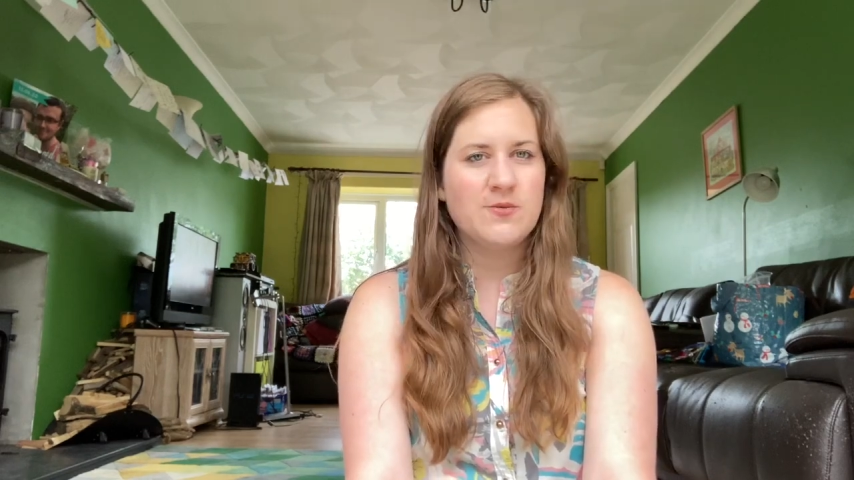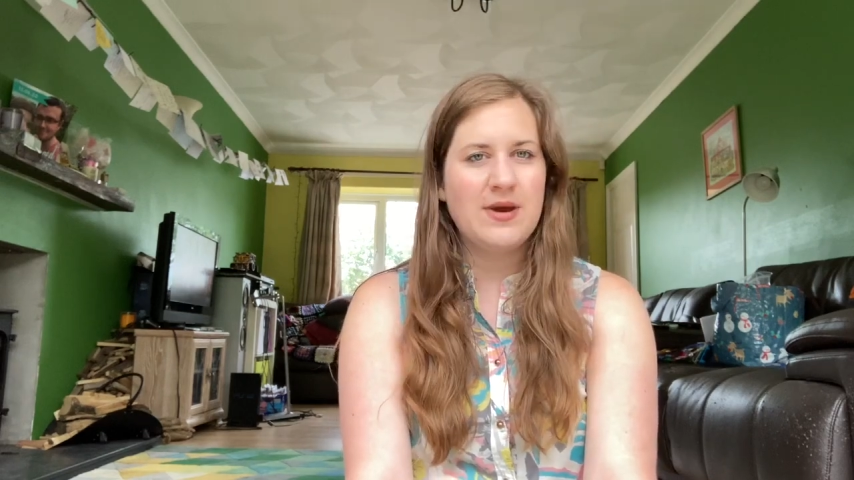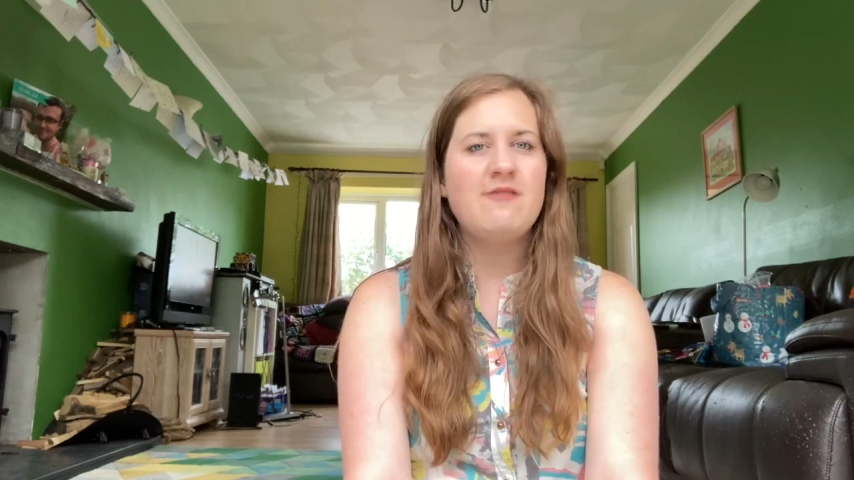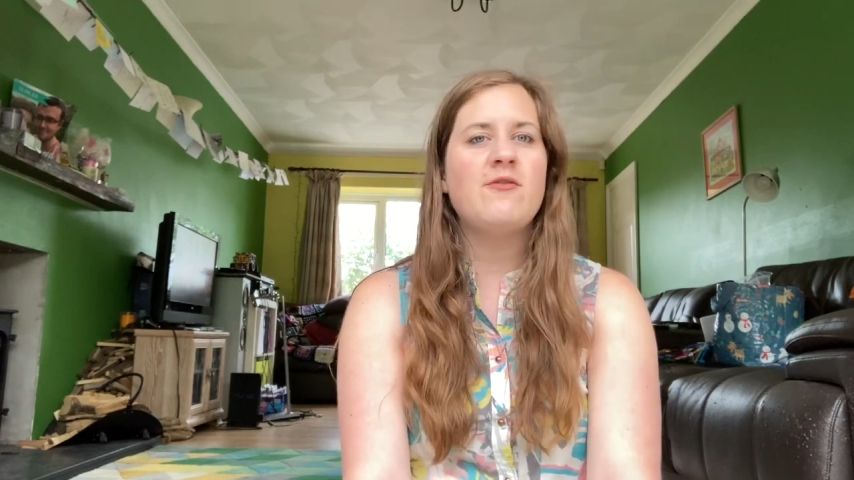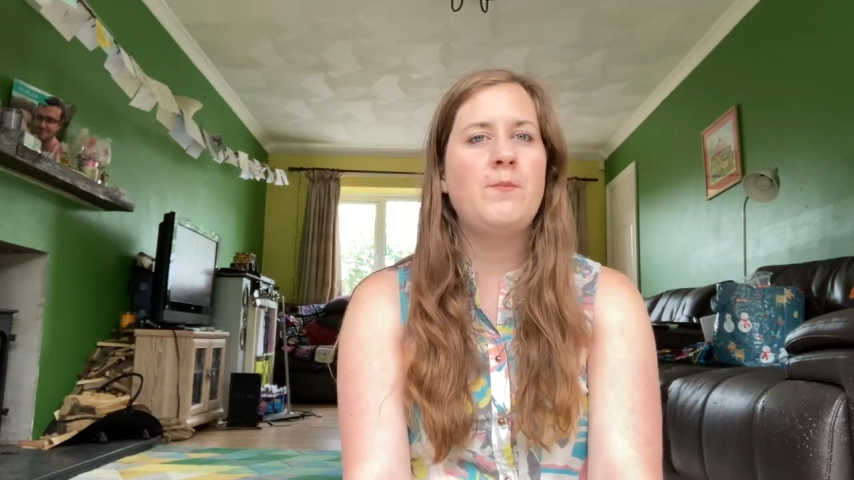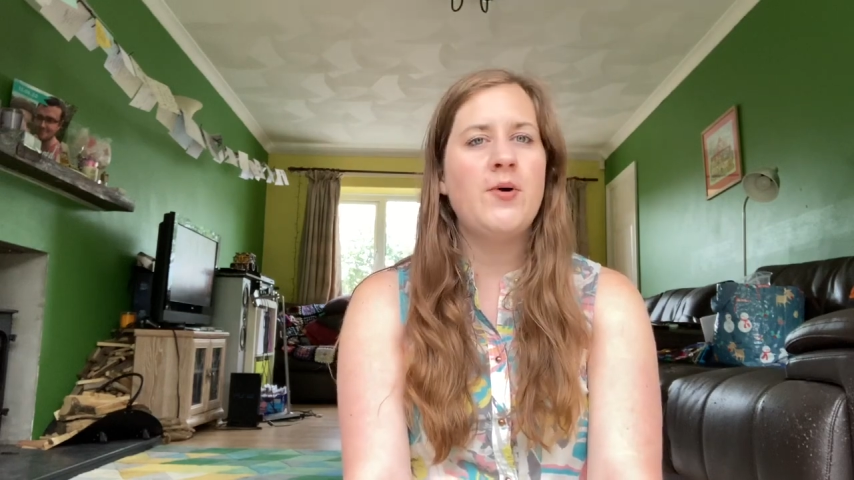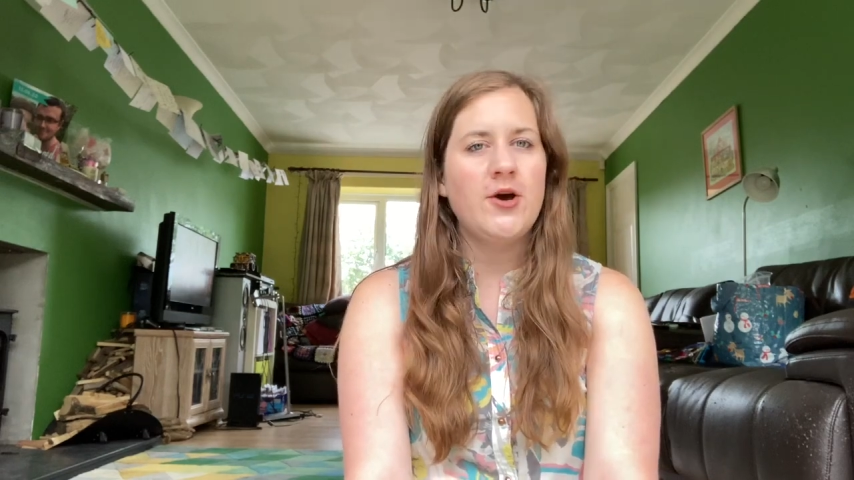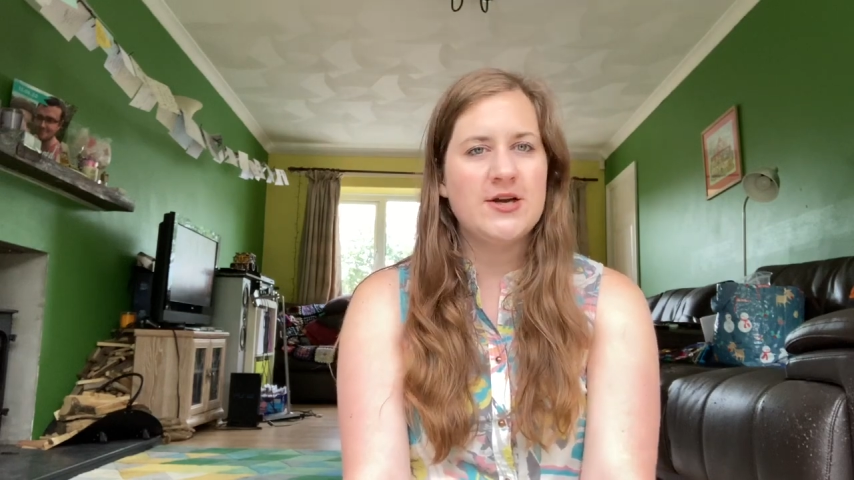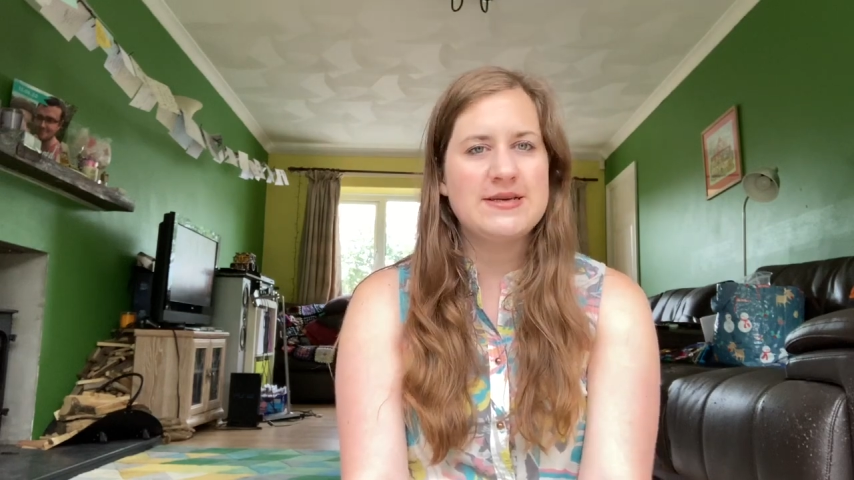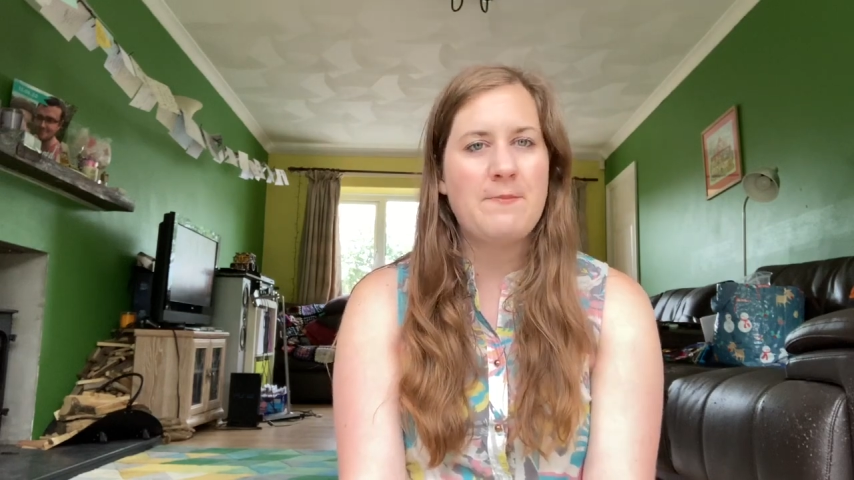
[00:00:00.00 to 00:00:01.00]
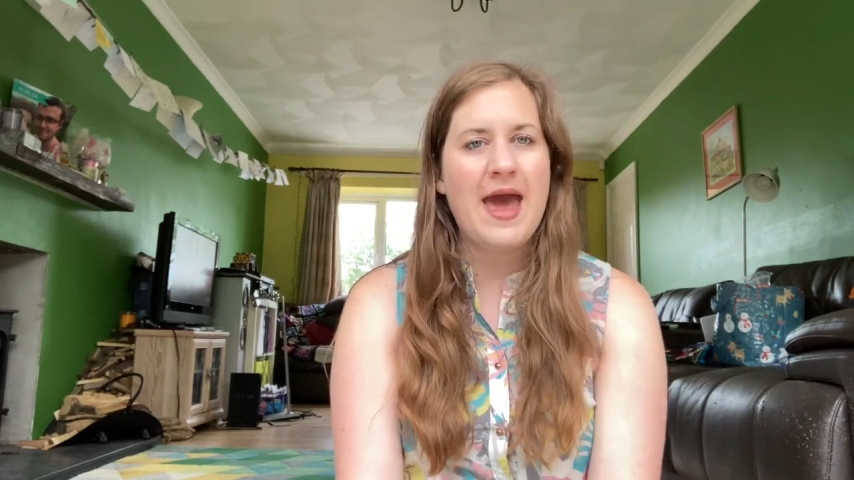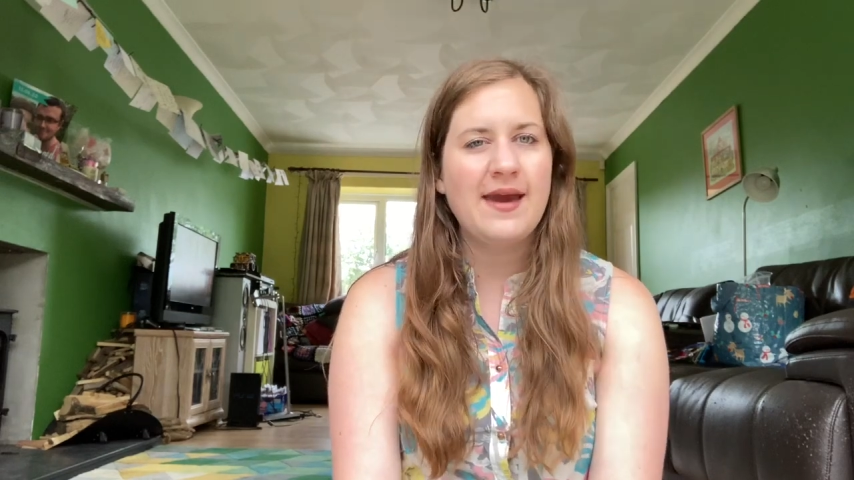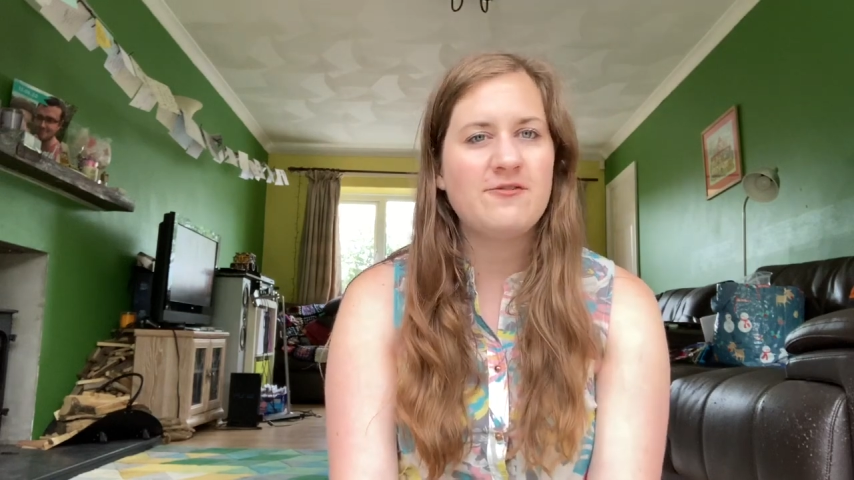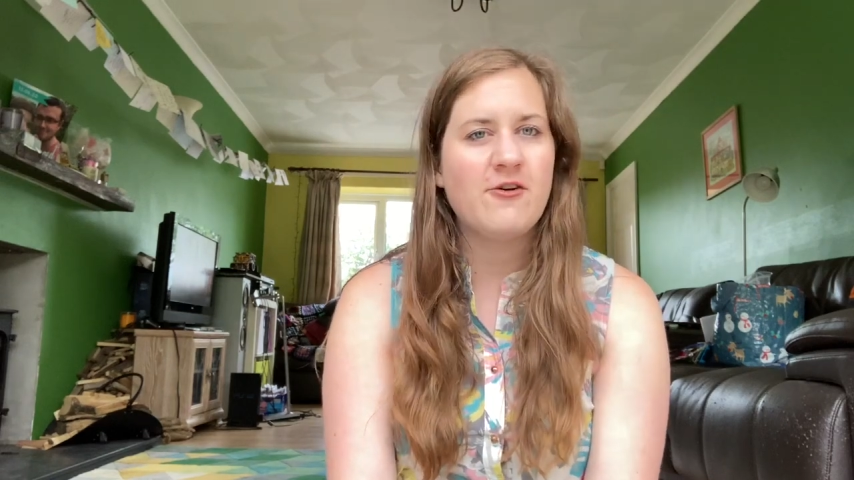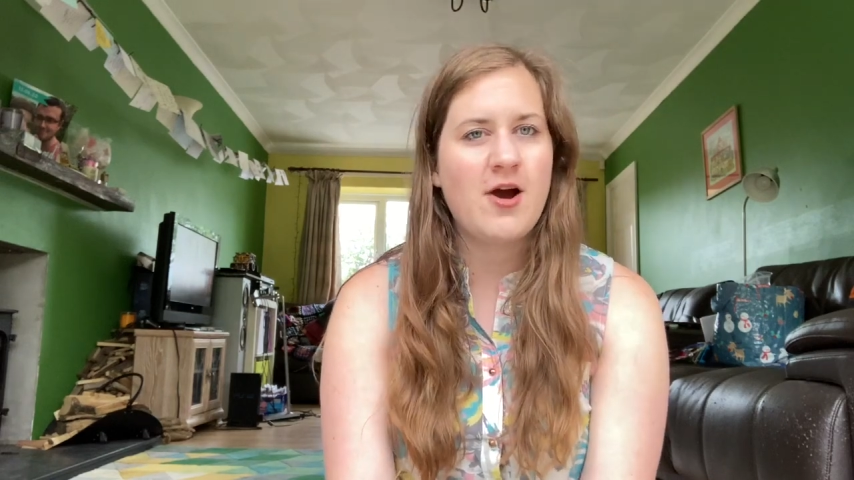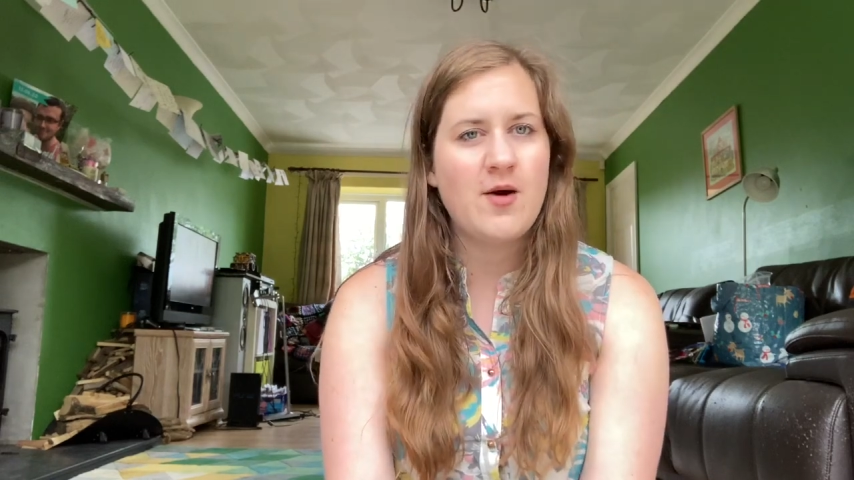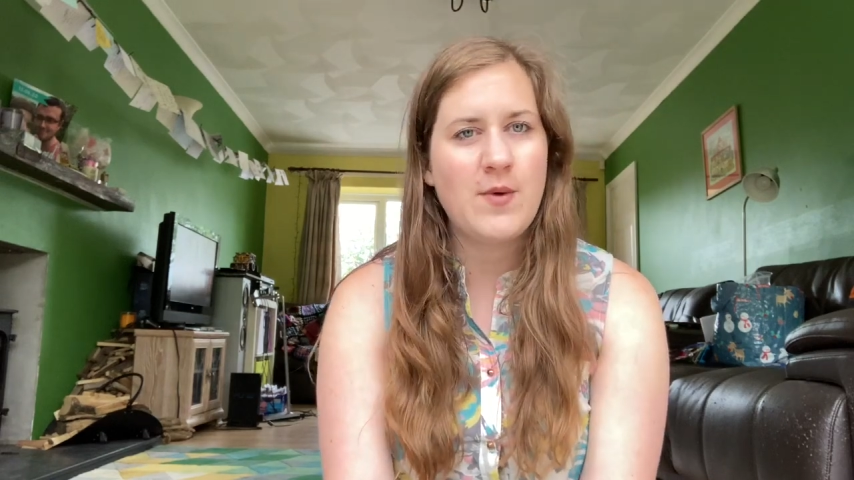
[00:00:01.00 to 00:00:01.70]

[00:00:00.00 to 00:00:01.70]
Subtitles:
We've booked and paid for our